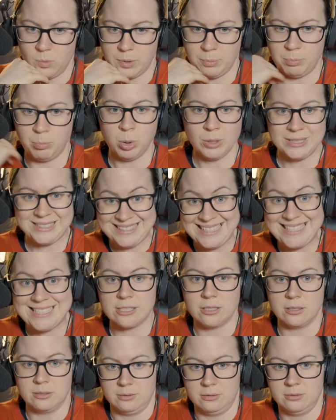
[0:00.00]
were
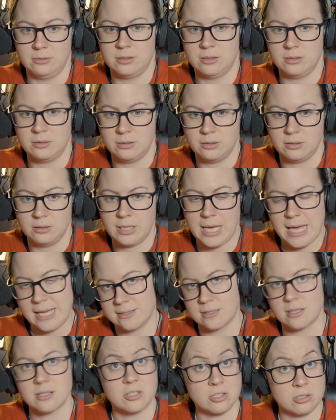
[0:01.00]
positioned
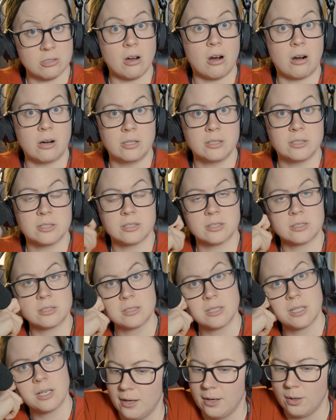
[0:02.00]
as
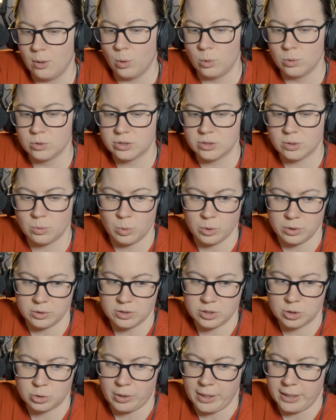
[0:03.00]
stars. Also, what
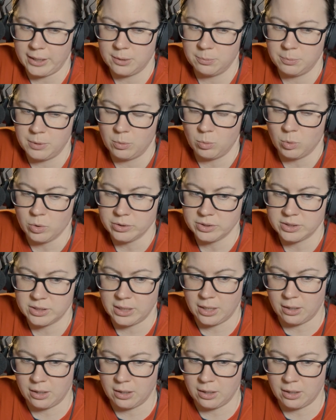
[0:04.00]
struck me was the